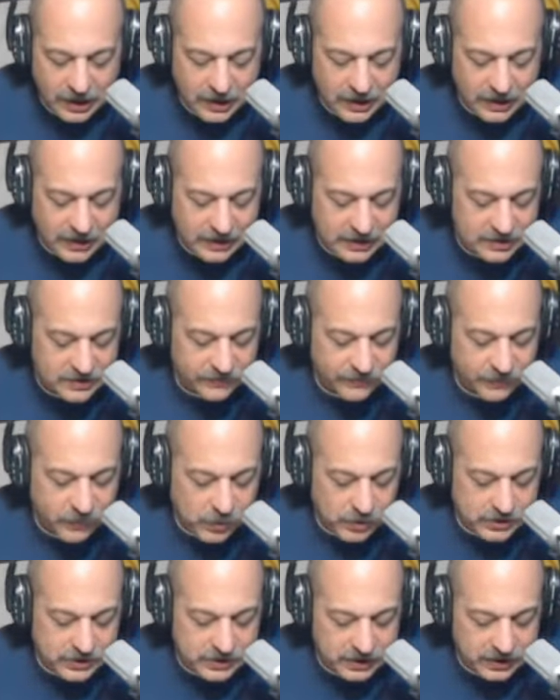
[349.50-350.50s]
He's
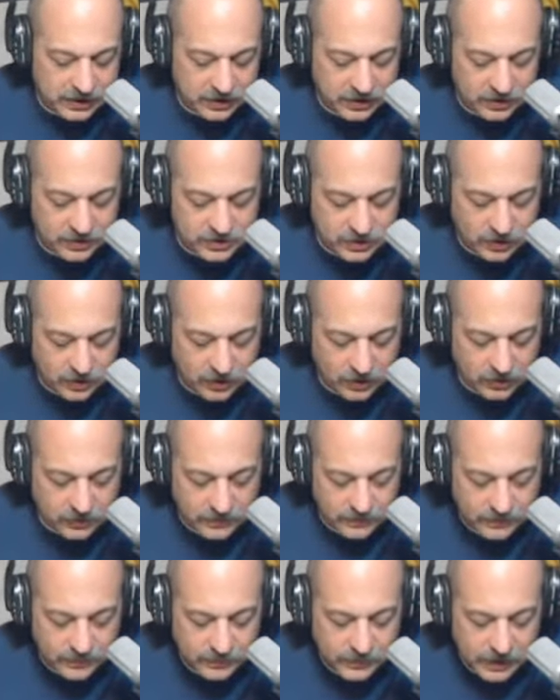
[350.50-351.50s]
14 years old.
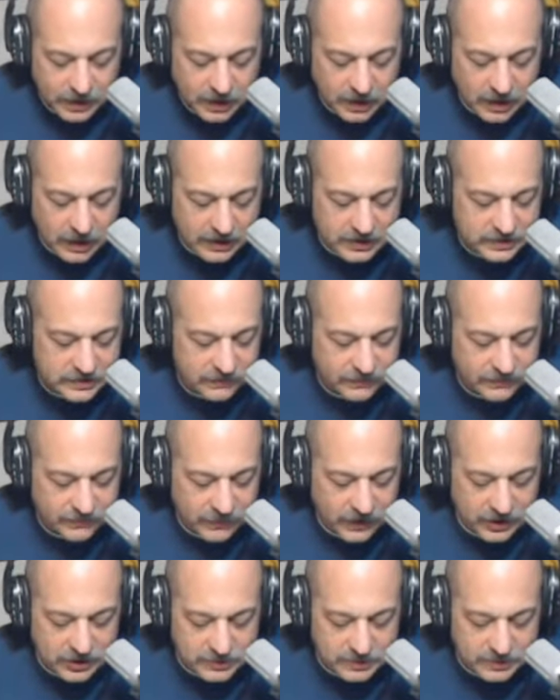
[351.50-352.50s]
He's a
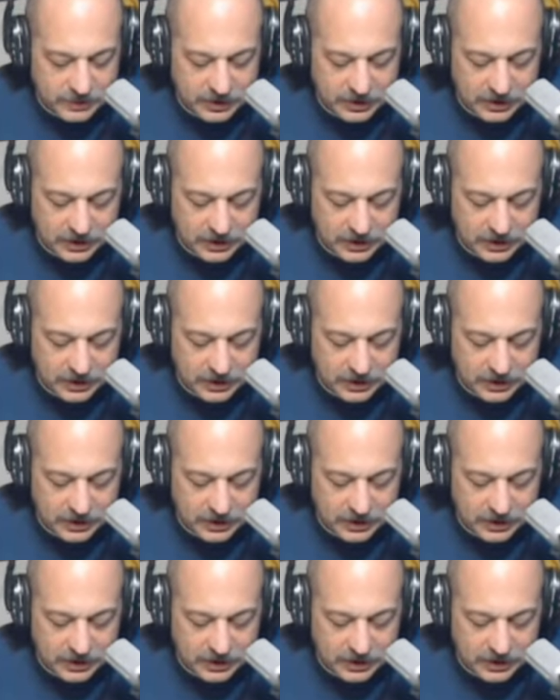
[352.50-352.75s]
freshman